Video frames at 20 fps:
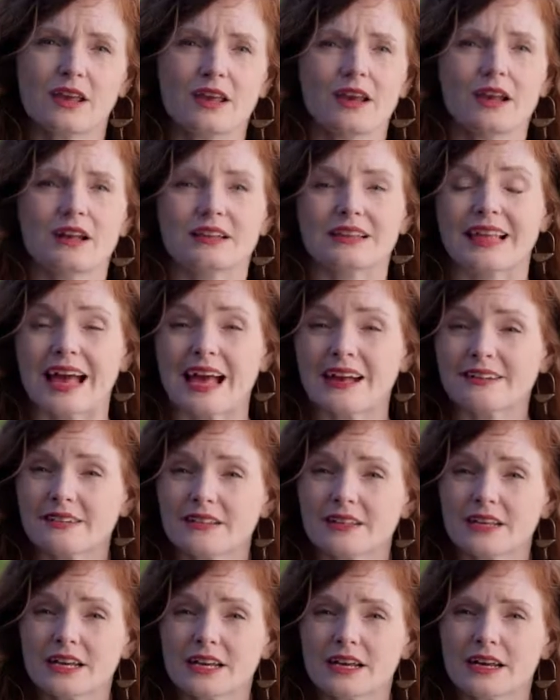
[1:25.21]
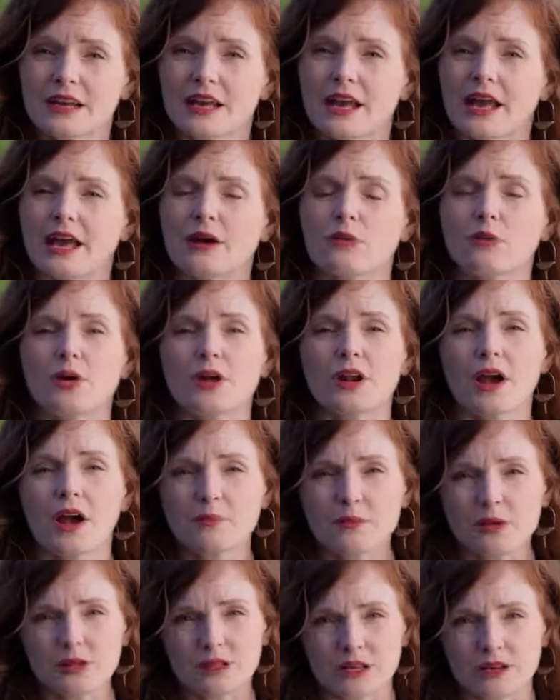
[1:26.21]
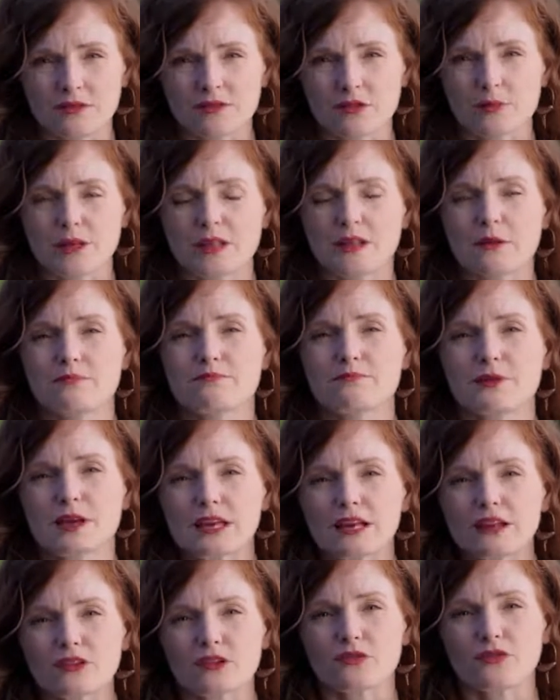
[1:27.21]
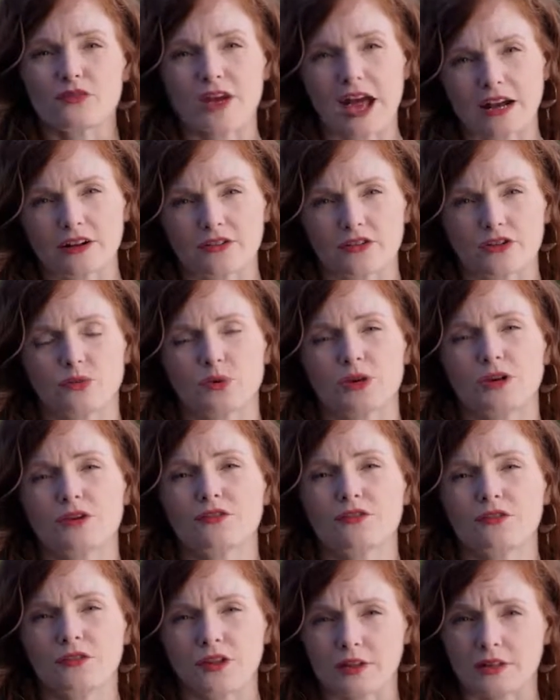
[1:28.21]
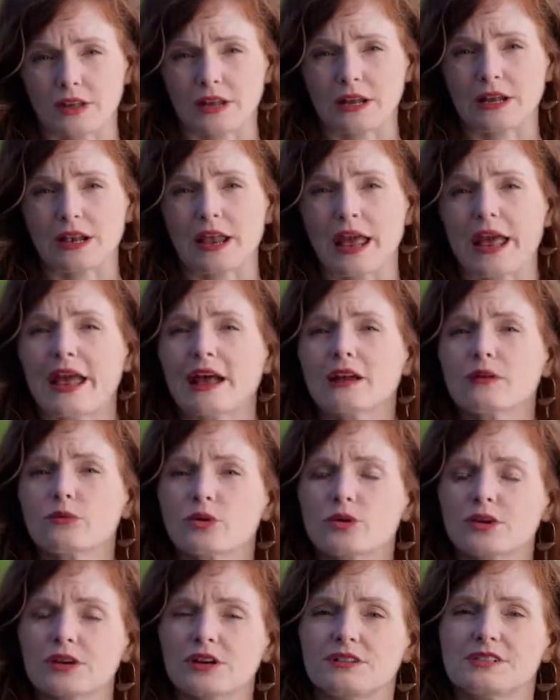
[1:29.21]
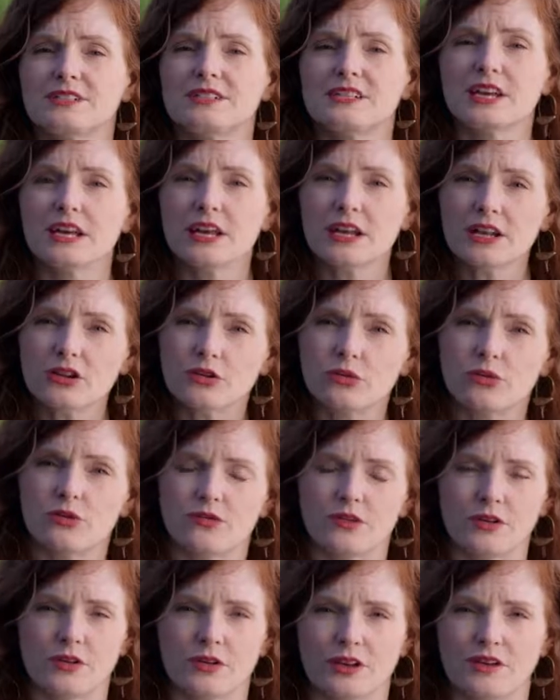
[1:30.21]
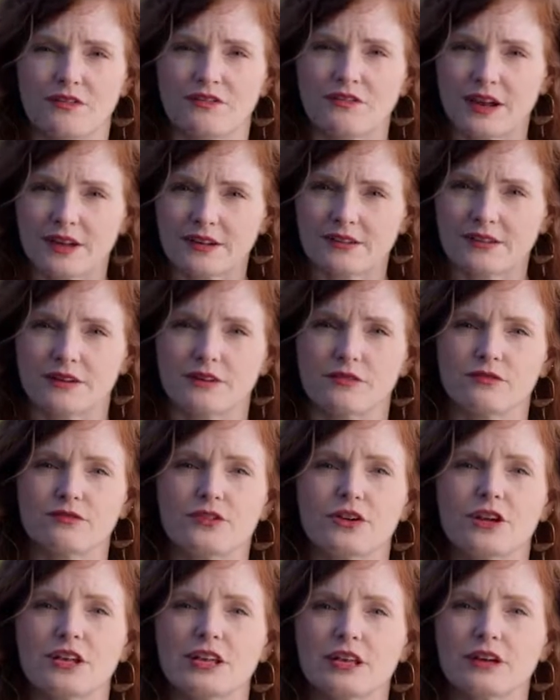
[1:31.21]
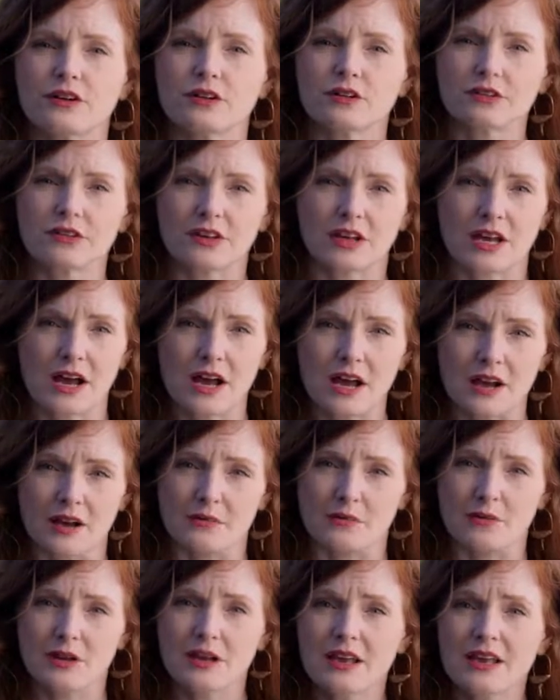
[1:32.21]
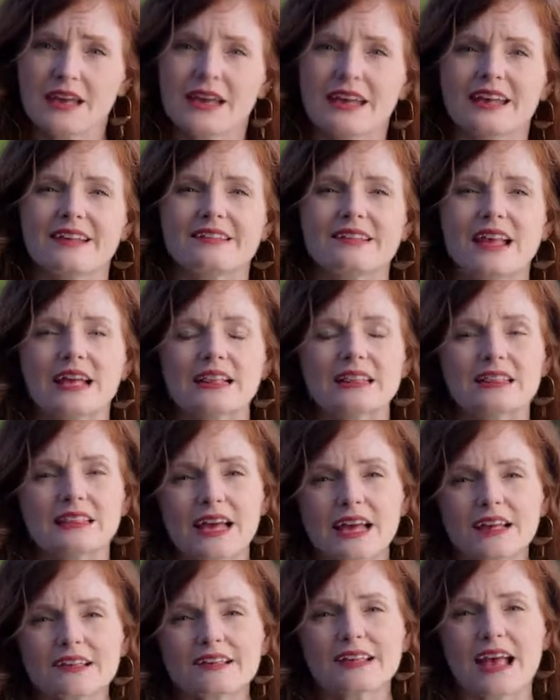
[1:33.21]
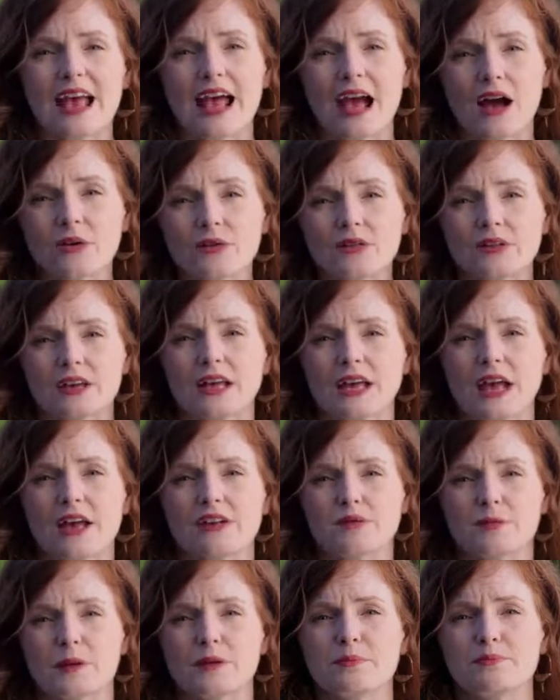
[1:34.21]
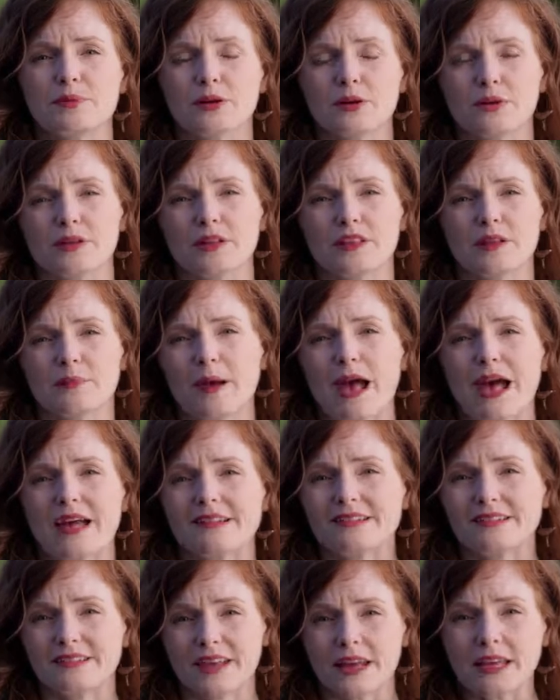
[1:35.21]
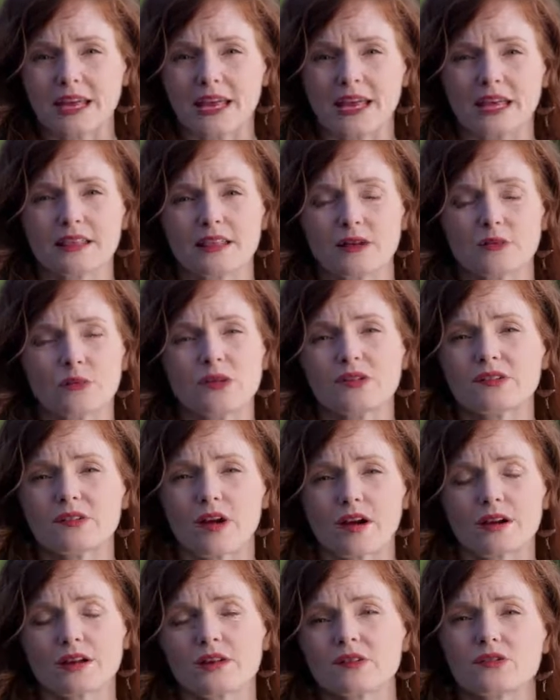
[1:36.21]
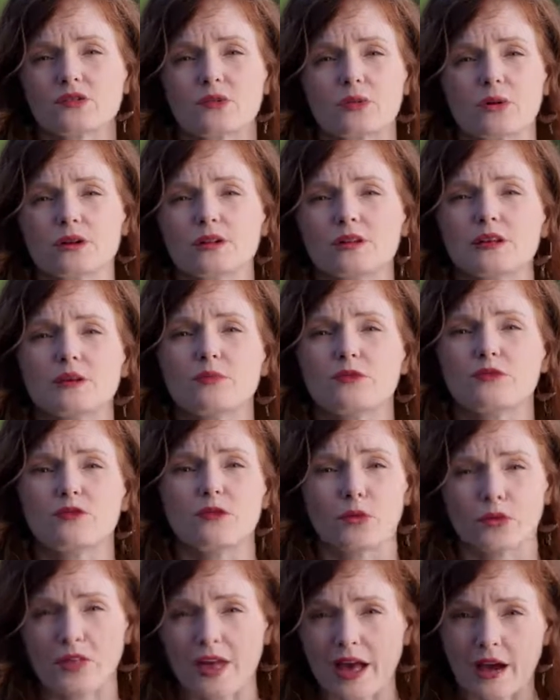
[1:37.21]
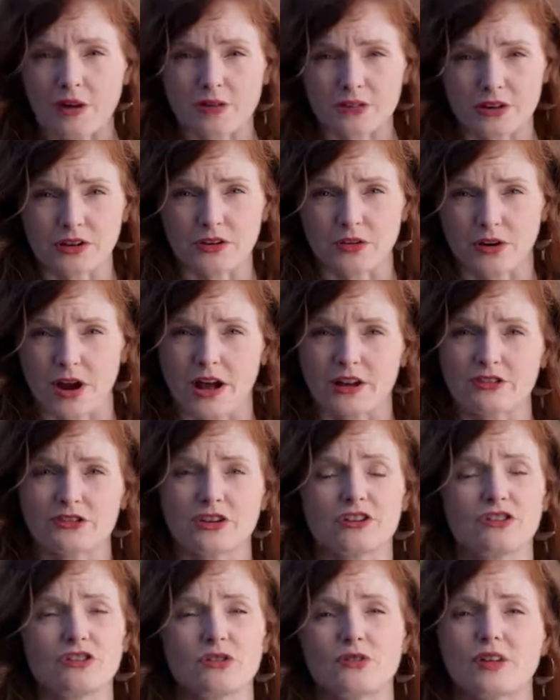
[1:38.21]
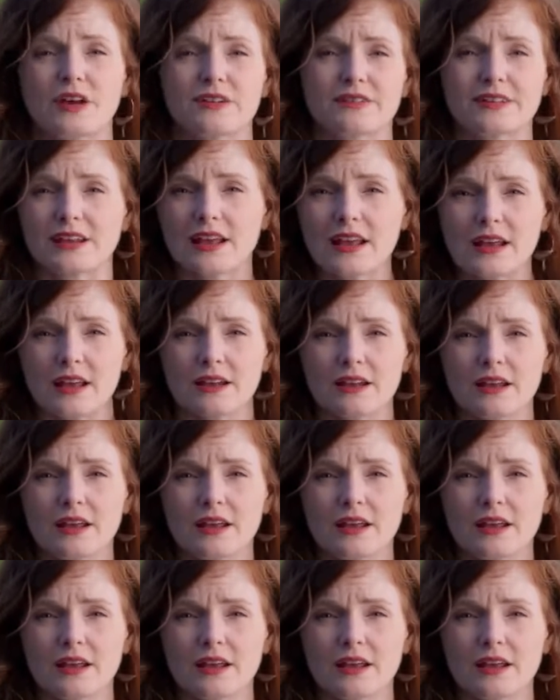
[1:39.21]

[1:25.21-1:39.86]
Lastly, and what I believe to be the biggest factor we are feeling and will continue to feel the effects of for years to come, is that less housing has been built in the past decade than we saw historically before the housing crash in 2008.